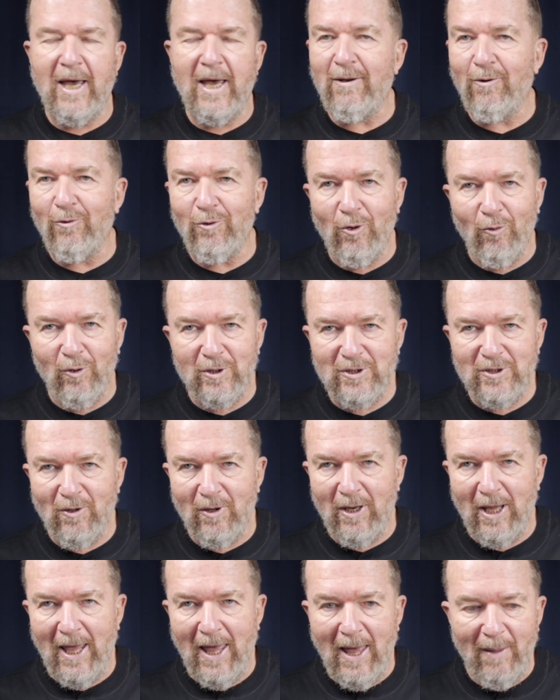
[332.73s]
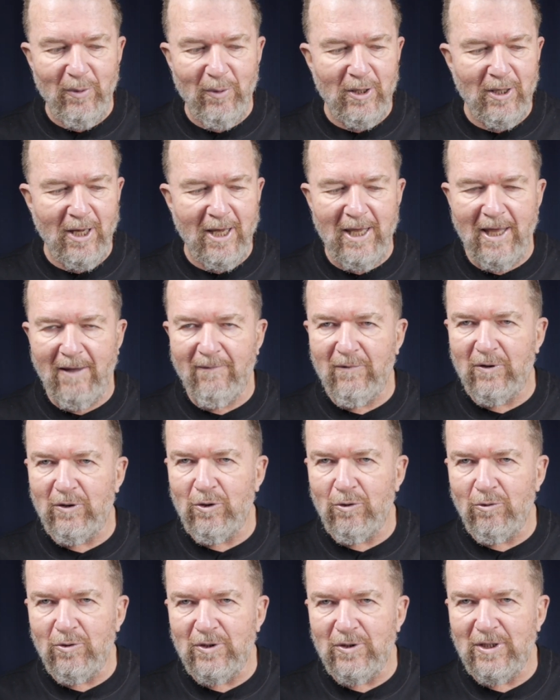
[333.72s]
I don't know what's going to happen. I haven't
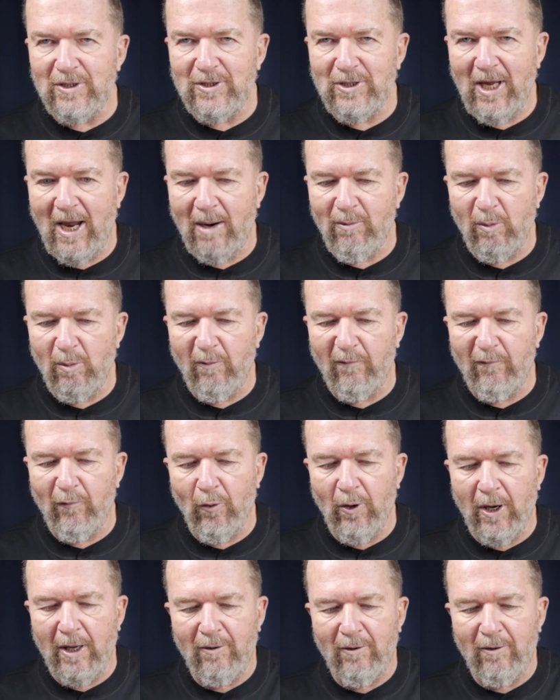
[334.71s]
used this camera before.